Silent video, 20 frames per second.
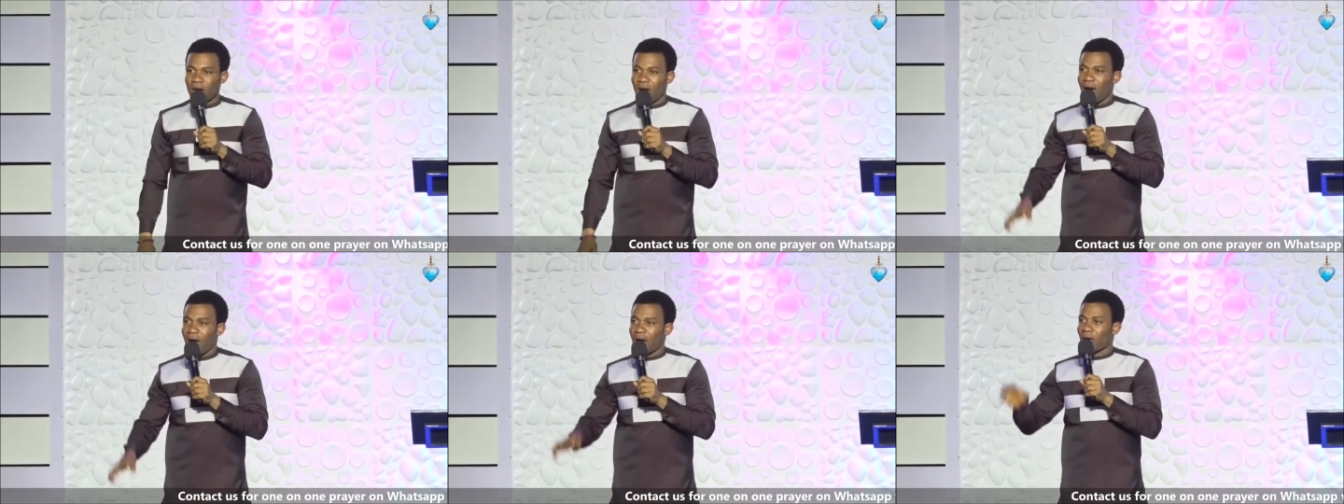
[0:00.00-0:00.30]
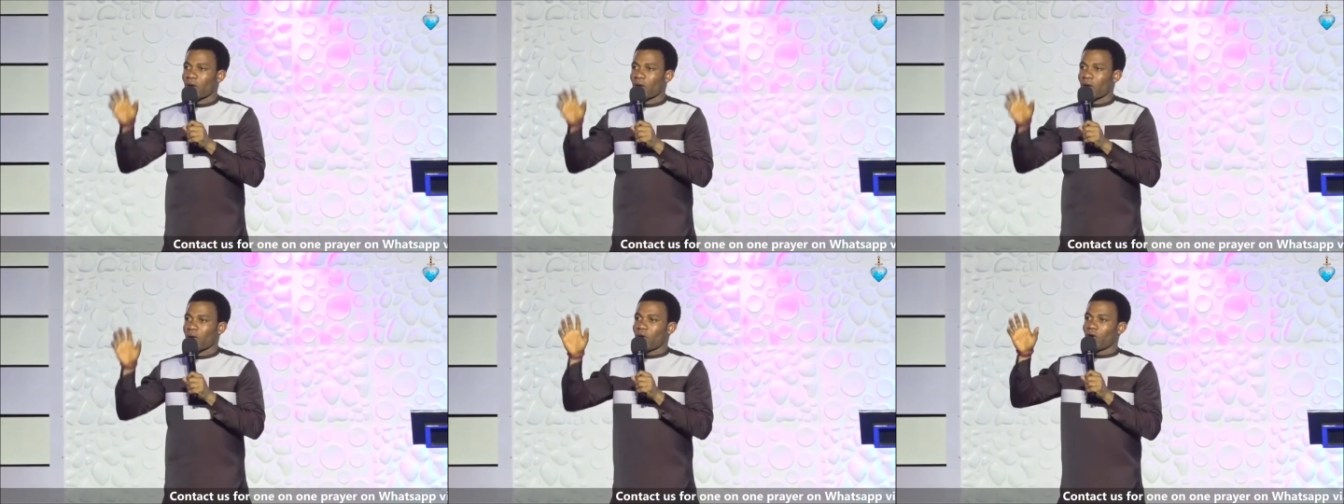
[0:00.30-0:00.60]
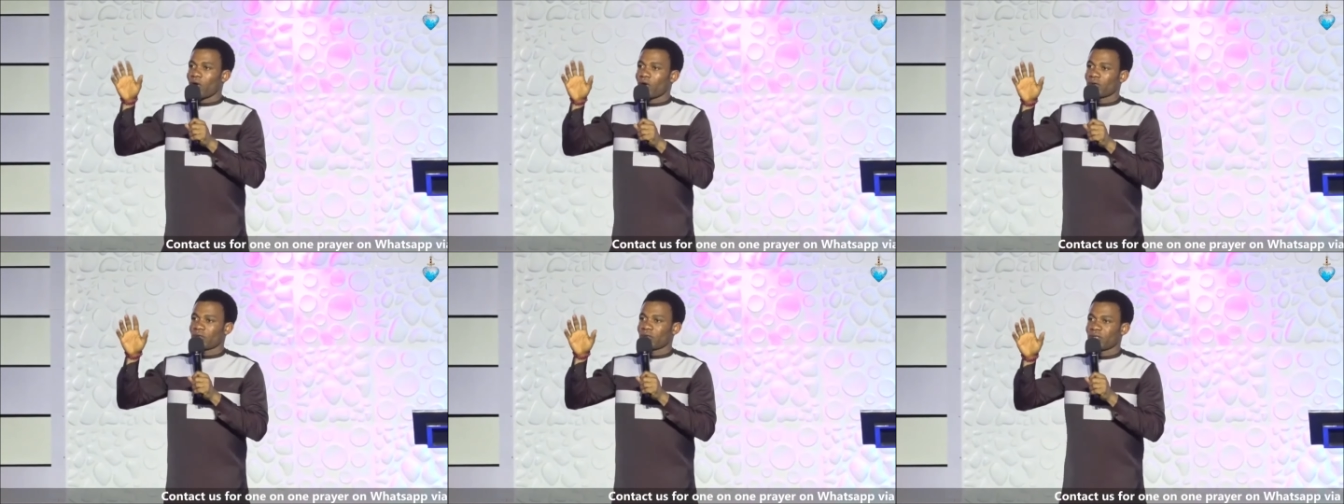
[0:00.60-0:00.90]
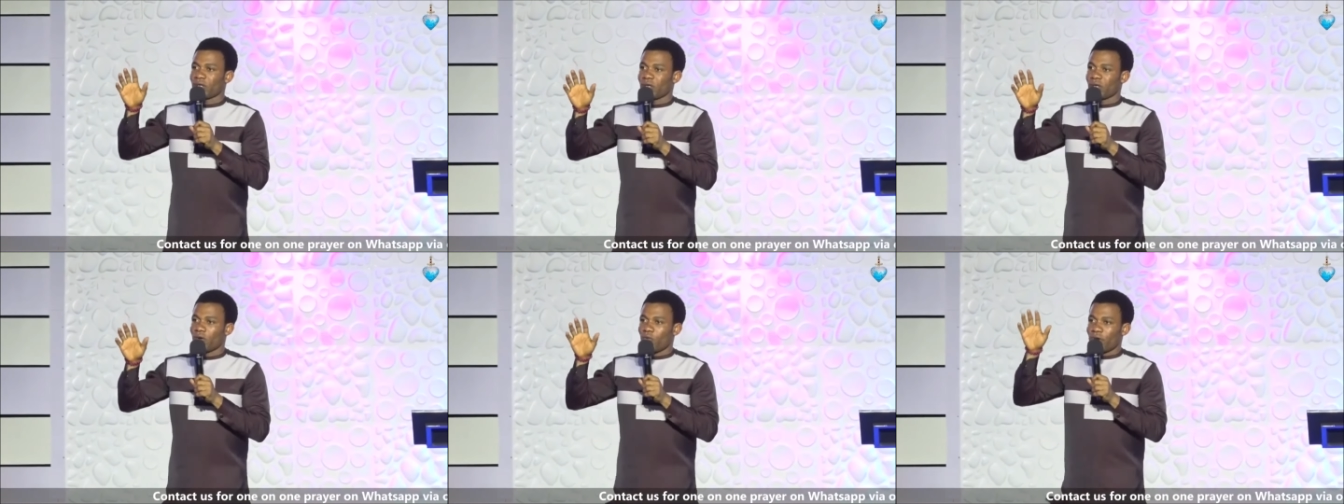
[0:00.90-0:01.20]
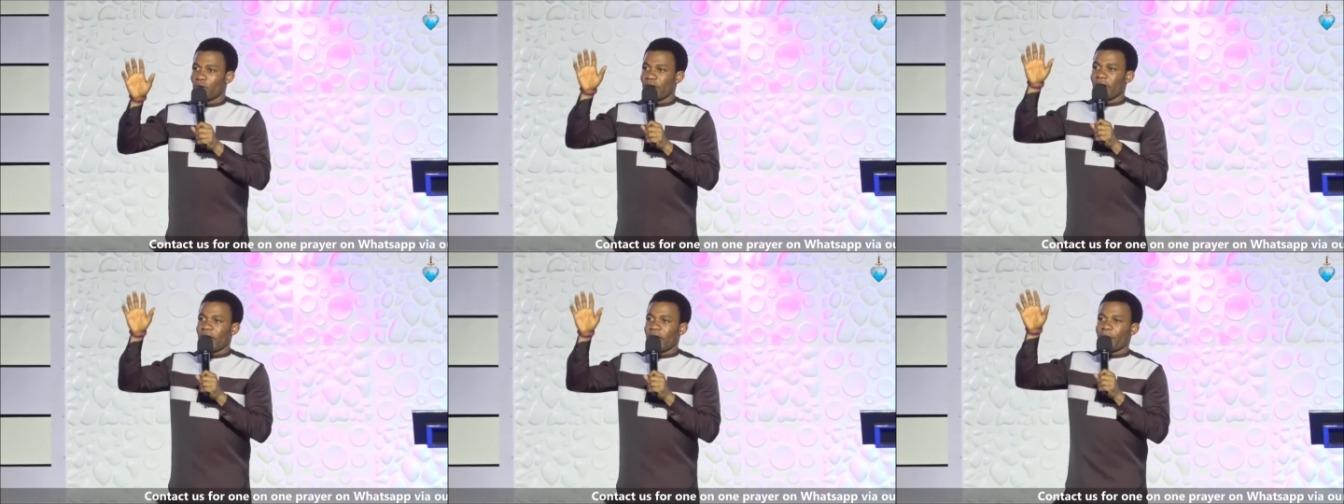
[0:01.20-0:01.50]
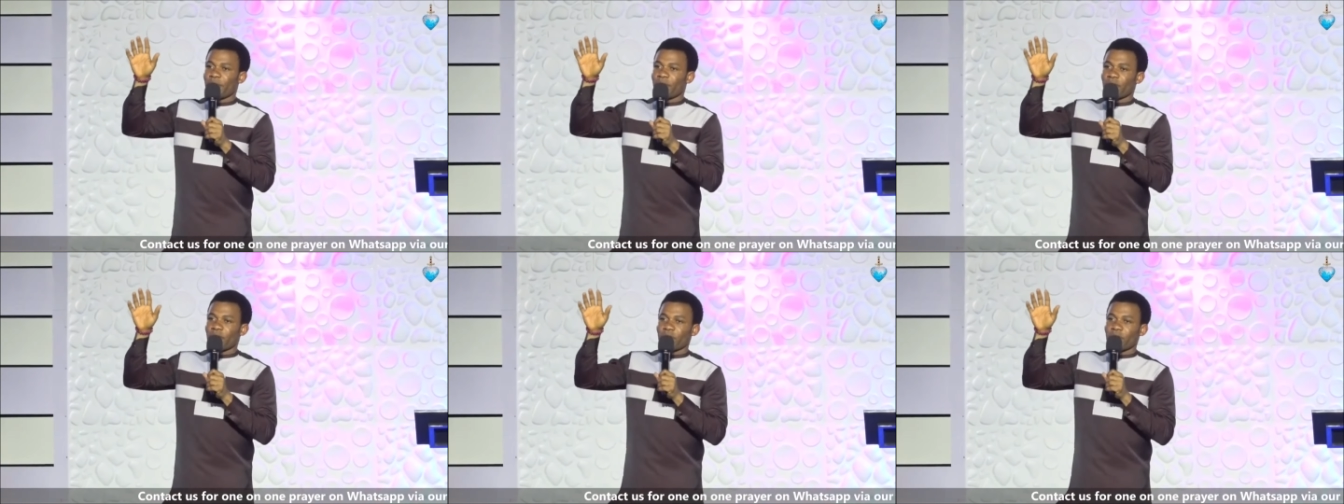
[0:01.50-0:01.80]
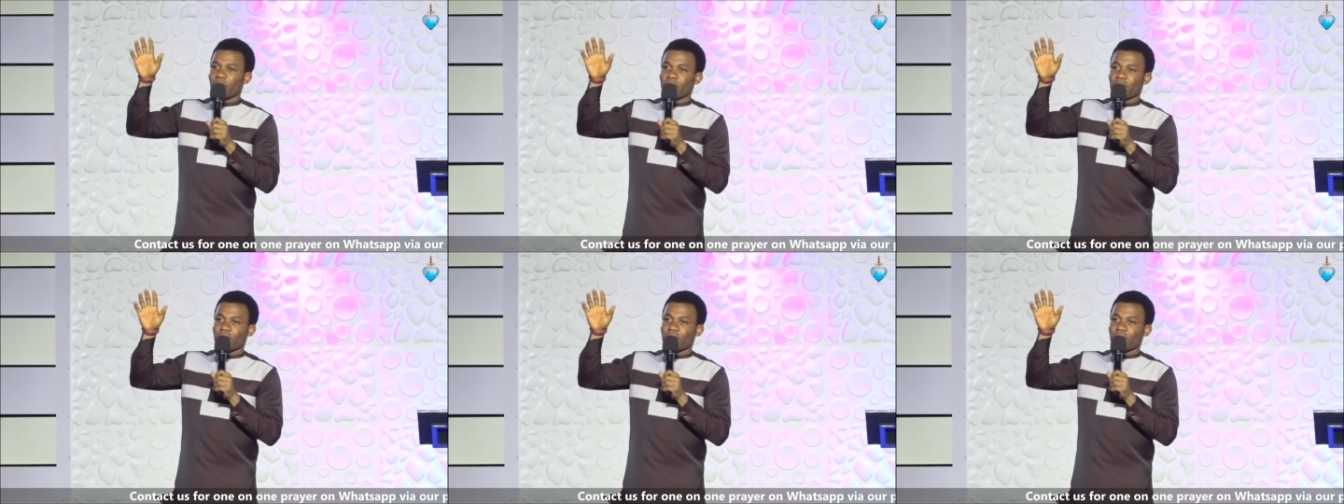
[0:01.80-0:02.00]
and God will help you